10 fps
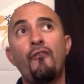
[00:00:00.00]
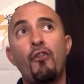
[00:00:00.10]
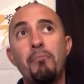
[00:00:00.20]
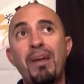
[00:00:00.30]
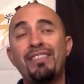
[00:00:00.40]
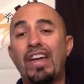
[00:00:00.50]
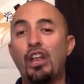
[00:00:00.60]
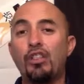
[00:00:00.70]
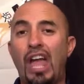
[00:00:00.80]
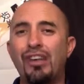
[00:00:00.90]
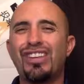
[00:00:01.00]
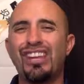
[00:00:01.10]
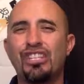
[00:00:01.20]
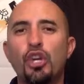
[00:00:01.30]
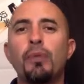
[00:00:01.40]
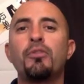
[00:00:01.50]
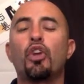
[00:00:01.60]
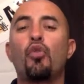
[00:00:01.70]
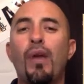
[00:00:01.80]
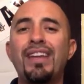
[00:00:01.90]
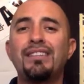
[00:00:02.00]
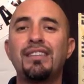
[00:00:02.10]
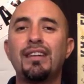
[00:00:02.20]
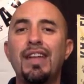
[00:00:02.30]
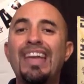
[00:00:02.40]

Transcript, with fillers: for men that, that, that turn them to great